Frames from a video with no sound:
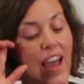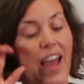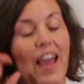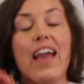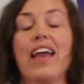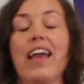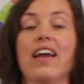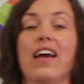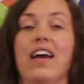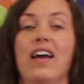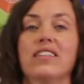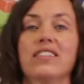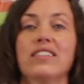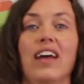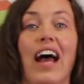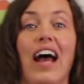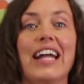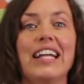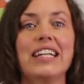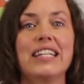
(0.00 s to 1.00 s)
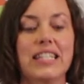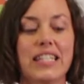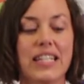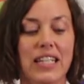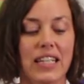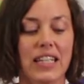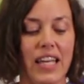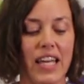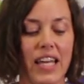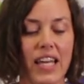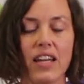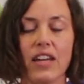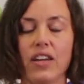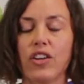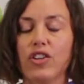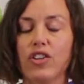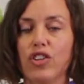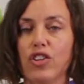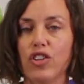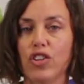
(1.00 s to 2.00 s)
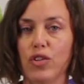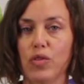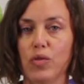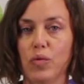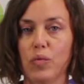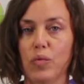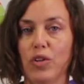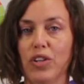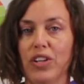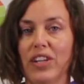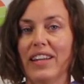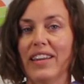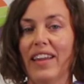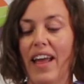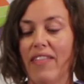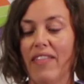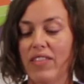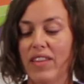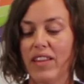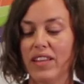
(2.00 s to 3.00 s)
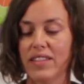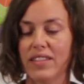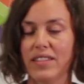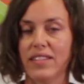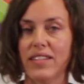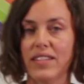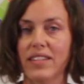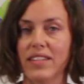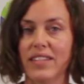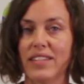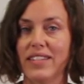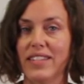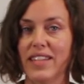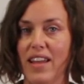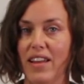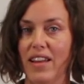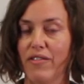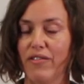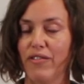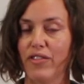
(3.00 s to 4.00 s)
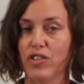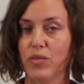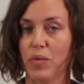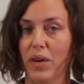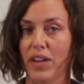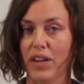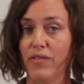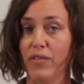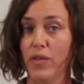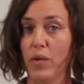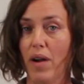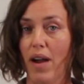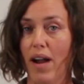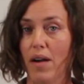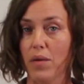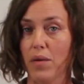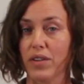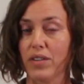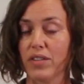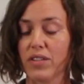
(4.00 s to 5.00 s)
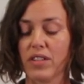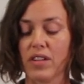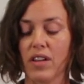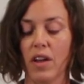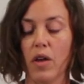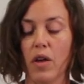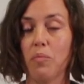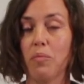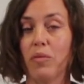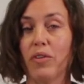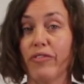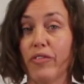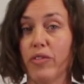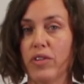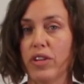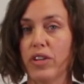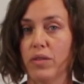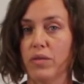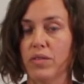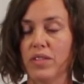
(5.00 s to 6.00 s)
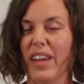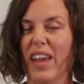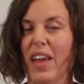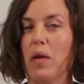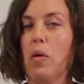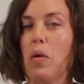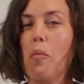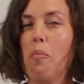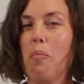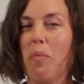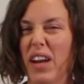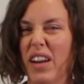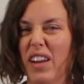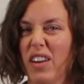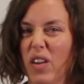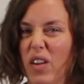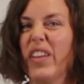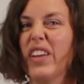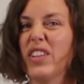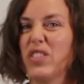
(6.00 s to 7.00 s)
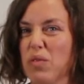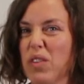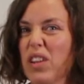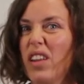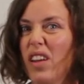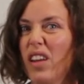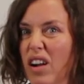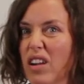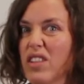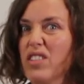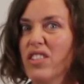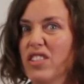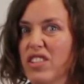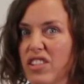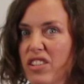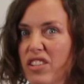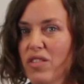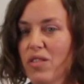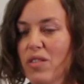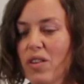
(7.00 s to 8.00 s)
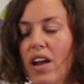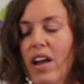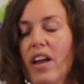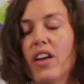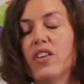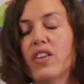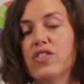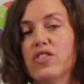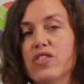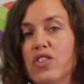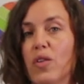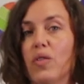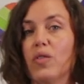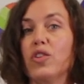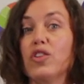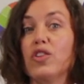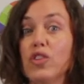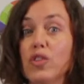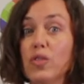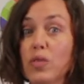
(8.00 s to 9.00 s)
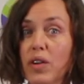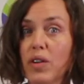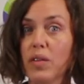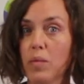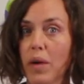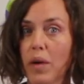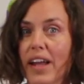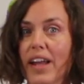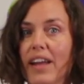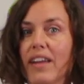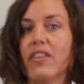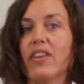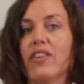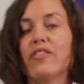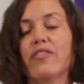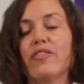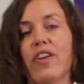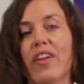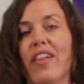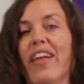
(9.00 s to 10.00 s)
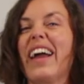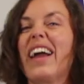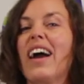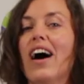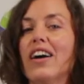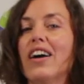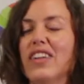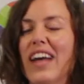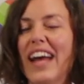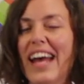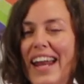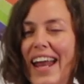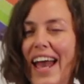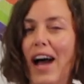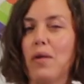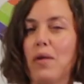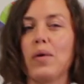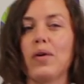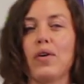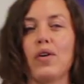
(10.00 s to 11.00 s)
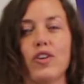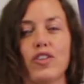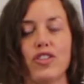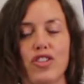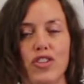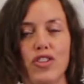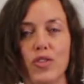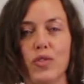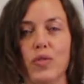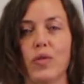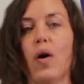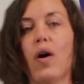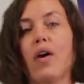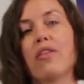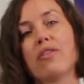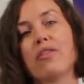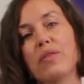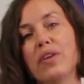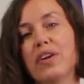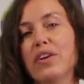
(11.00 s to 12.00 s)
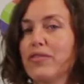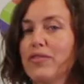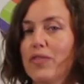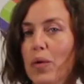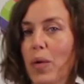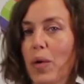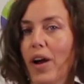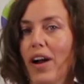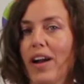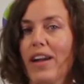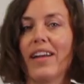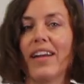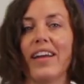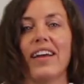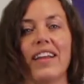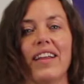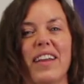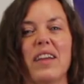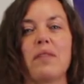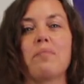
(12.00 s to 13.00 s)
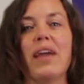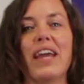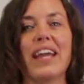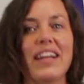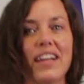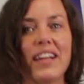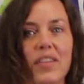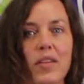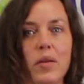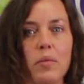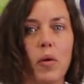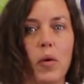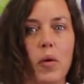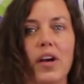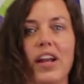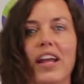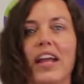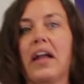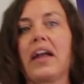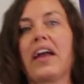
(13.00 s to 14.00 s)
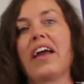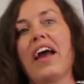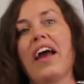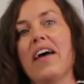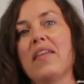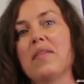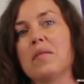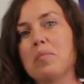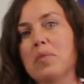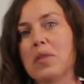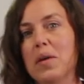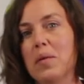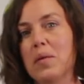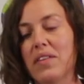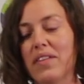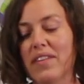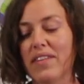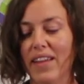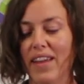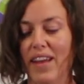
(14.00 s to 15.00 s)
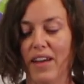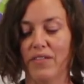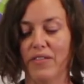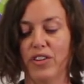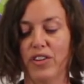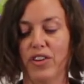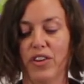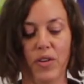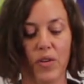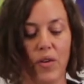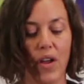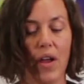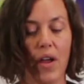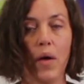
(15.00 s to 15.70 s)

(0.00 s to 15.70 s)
and ideally you would let this sit for 24 hours before using it, but I know that's really hard to do, so you can wait for like an hour or 2, 3 or 4, like make it in the morning and then play with it in the afternoon.